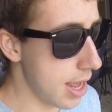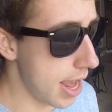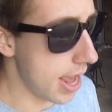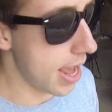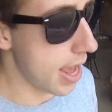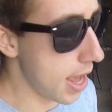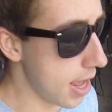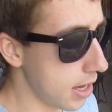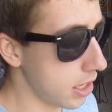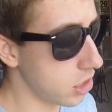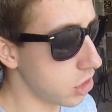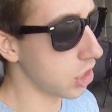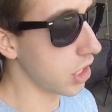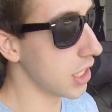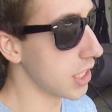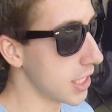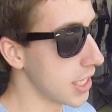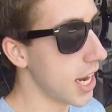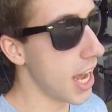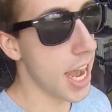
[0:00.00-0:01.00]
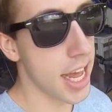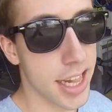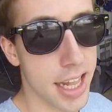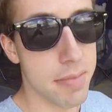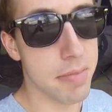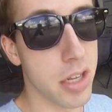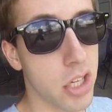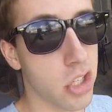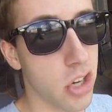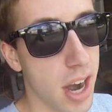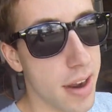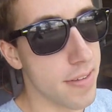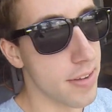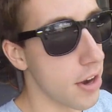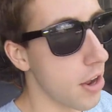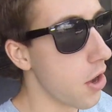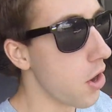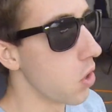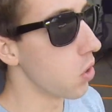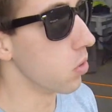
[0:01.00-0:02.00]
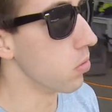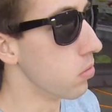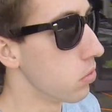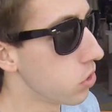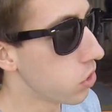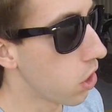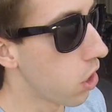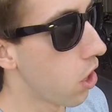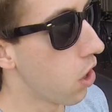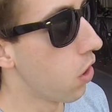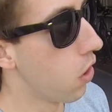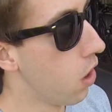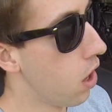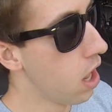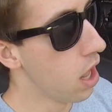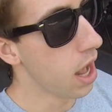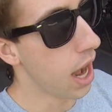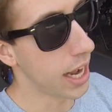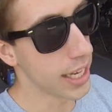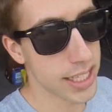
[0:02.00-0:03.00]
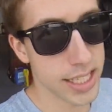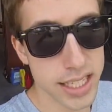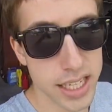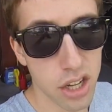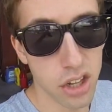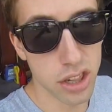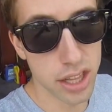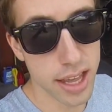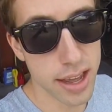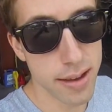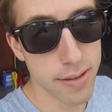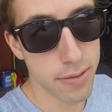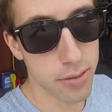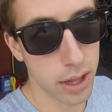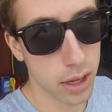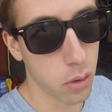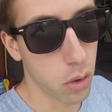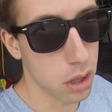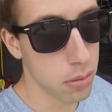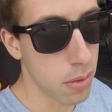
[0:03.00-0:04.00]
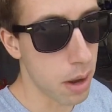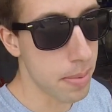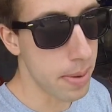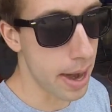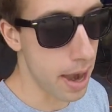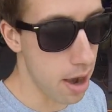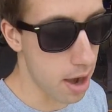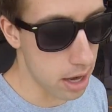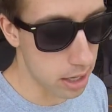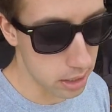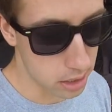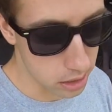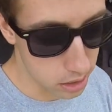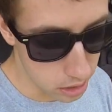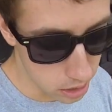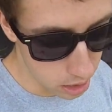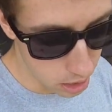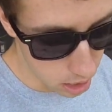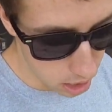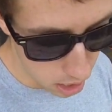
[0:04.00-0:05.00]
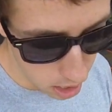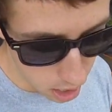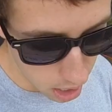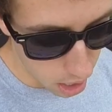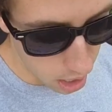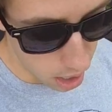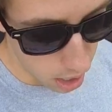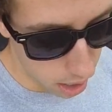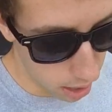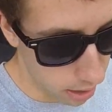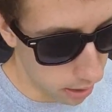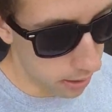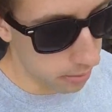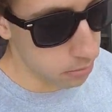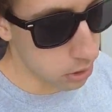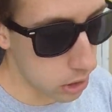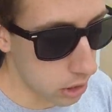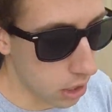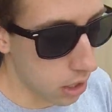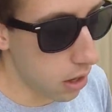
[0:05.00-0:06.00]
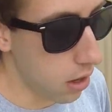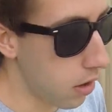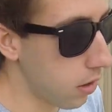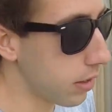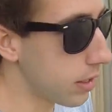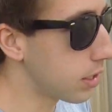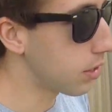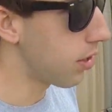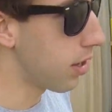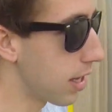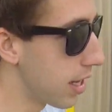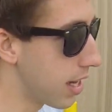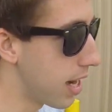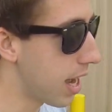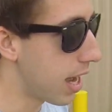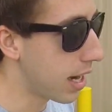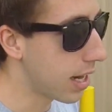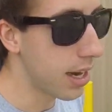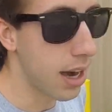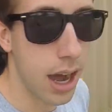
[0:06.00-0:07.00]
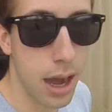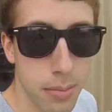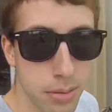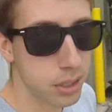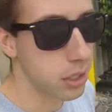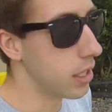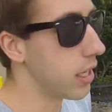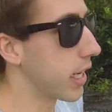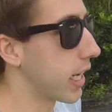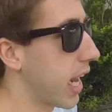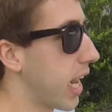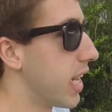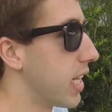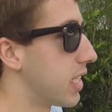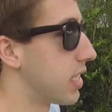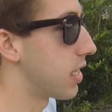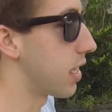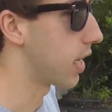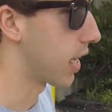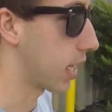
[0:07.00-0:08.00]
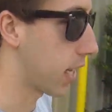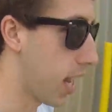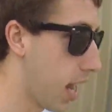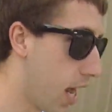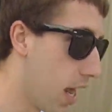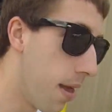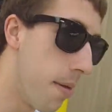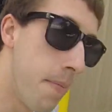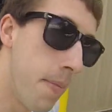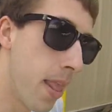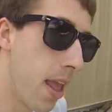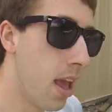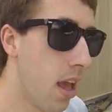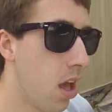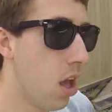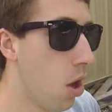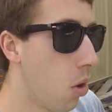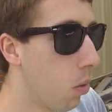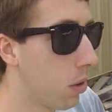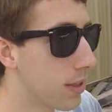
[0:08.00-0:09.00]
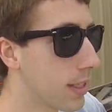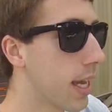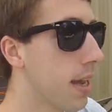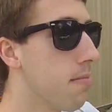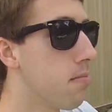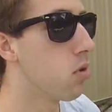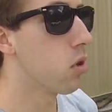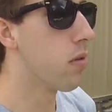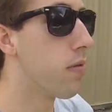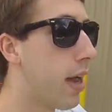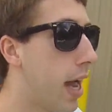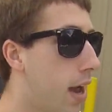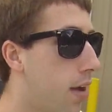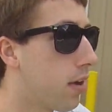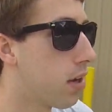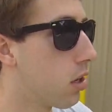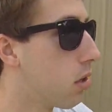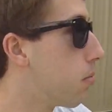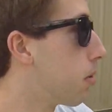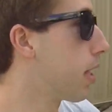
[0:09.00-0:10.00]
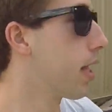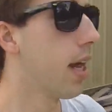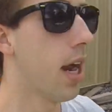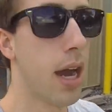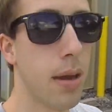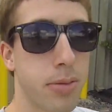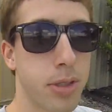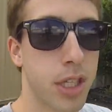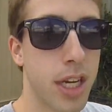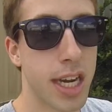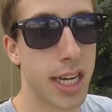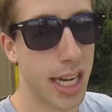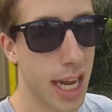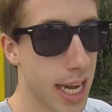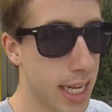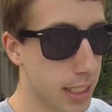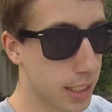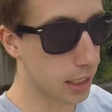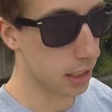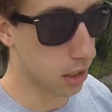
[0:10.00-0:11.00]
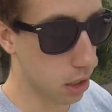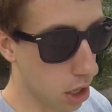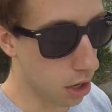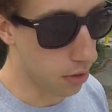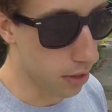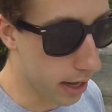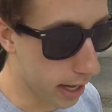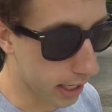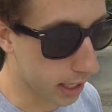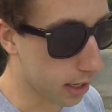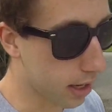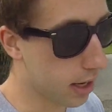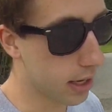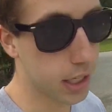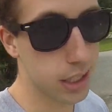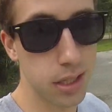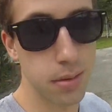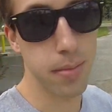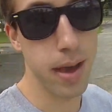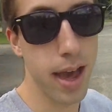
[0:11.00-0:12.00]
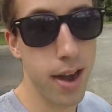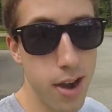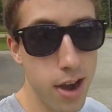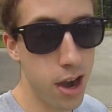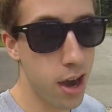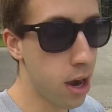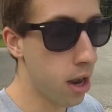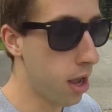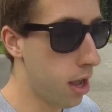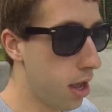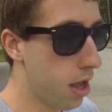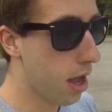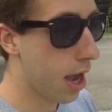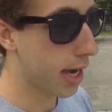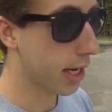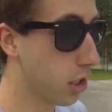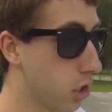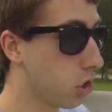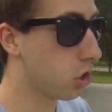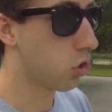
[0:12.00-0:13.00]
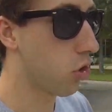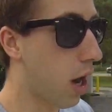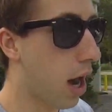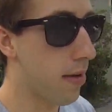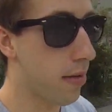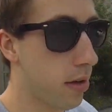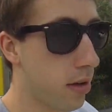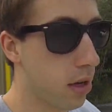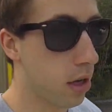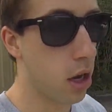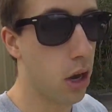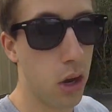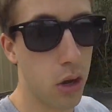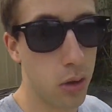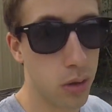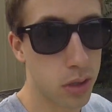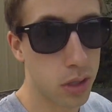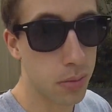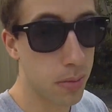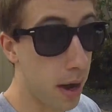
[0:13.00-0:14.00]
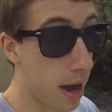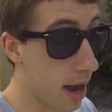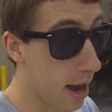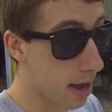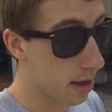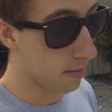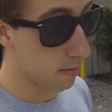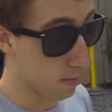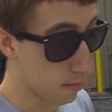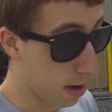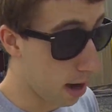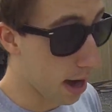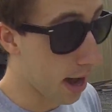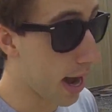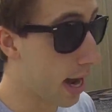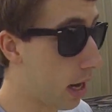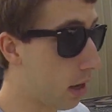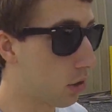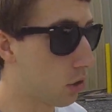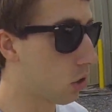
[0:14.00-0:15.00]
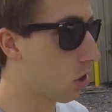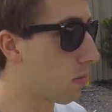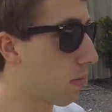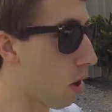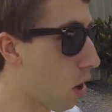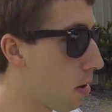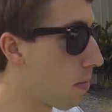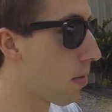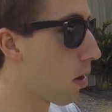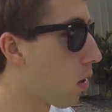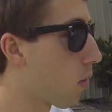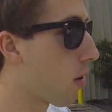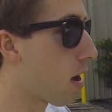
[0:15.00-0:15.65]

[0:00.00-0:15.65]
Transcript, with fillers: and she does not let me drive it home. So I still live like with my parents. Um, so it's really not an option, I guess. Like once I move out, it'll be an option, I guess, because you know then could, it doesn't matter. I can just drive it, you know, to my my house or apartment or